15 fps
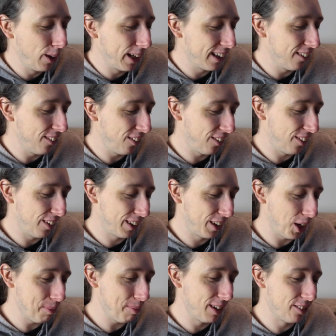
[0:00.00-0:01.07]
Wiggle like
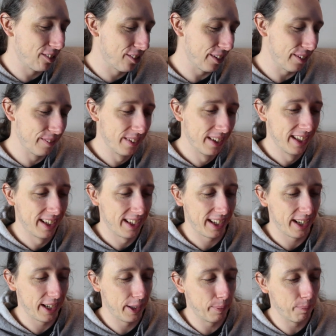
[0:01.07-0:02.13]
I managed to.
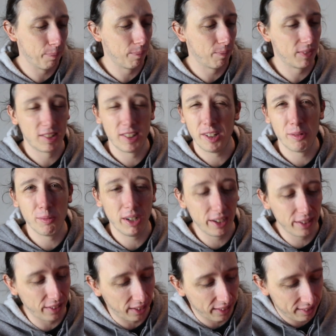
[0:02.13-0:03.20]
So this is
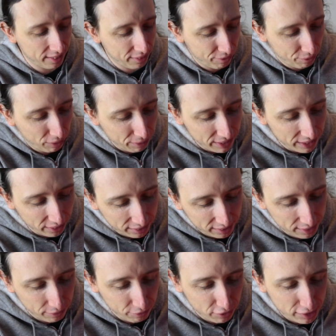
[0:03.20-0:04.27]
really nice. It's very
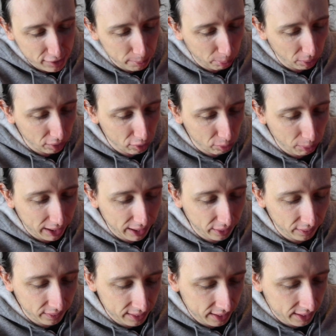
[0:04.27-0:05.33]
nice and visible as
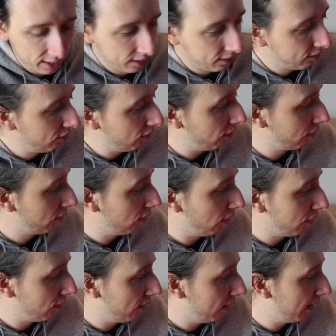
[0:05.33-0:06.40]
well. It's not
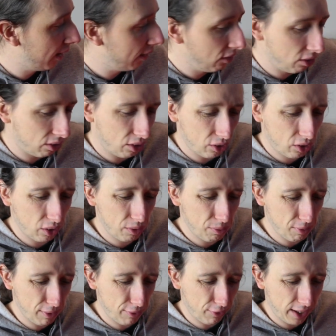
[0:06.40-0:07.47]
got a ton
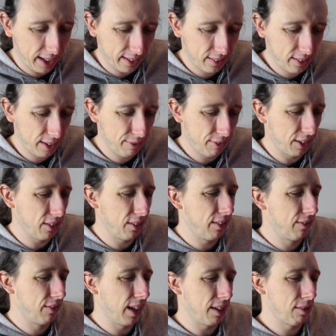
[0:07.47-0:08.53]
of reflective. I don't know
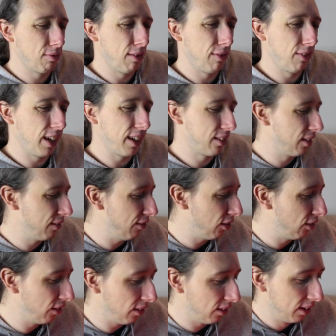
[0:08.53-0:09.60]
if that's reflective
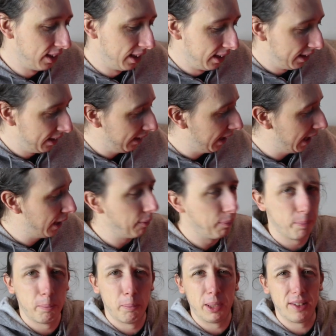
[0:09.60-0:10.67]
or not,
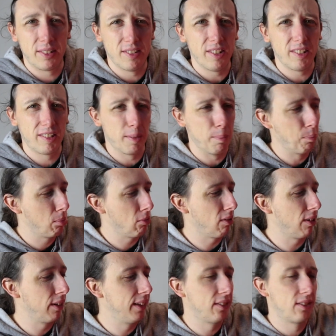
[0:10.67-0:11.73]
but it's nice and
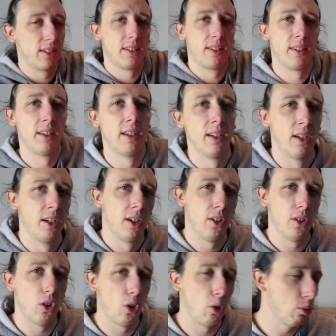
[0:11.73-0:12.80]
bright
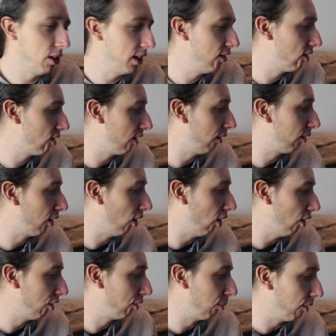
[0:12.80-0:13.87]
and orange, so
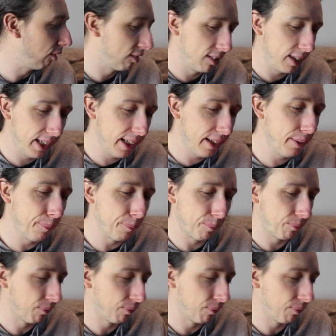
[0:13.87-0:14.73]
cars will see you.